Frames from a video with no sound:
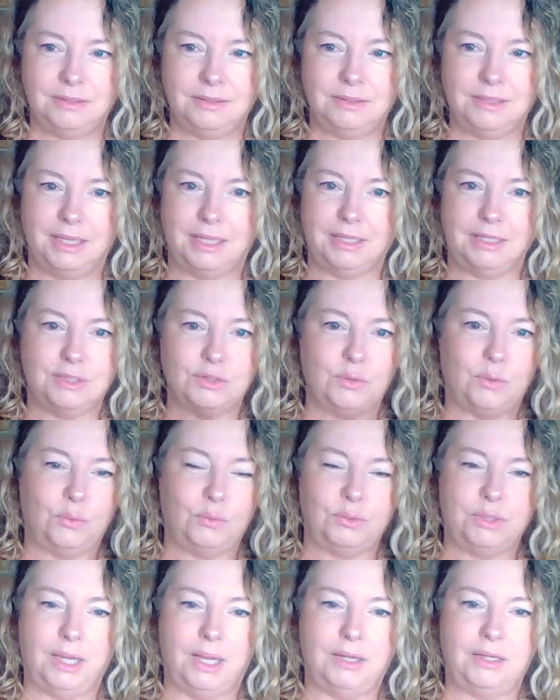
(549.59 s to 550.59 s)
then it's
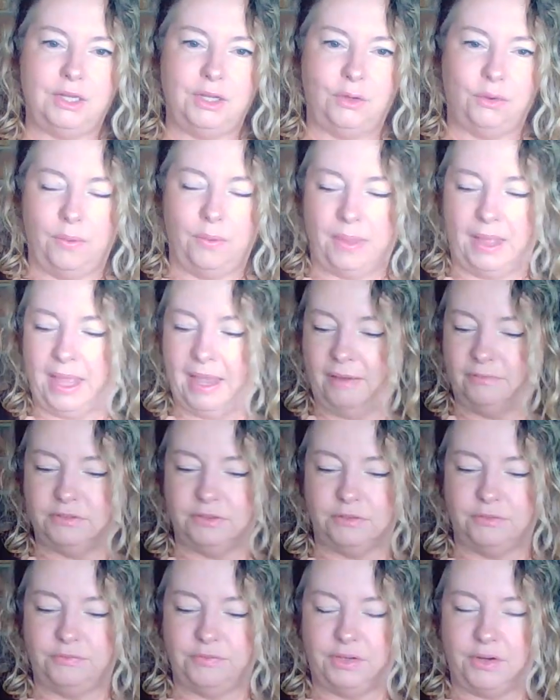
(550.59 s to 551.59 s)
all downhill and they have
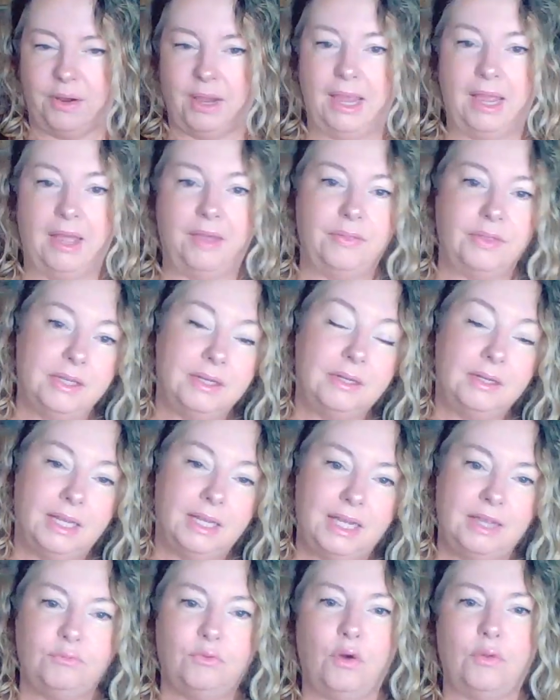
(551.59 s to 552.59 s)
to figure out how they're going to
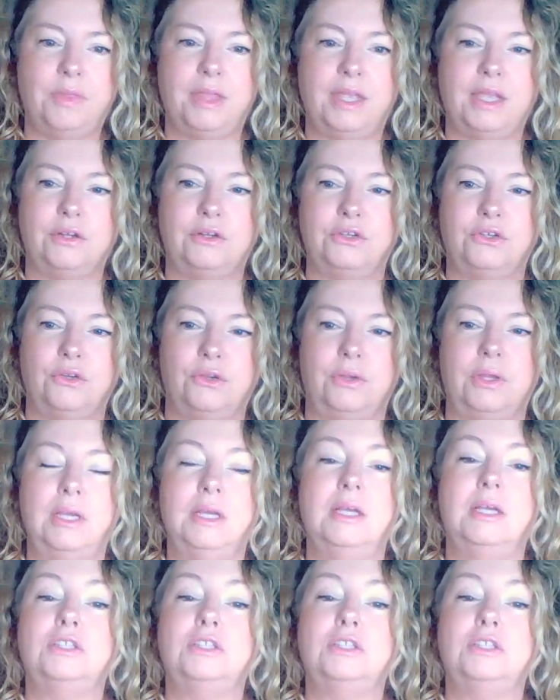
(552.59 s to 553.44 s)
leave, what they're going to do.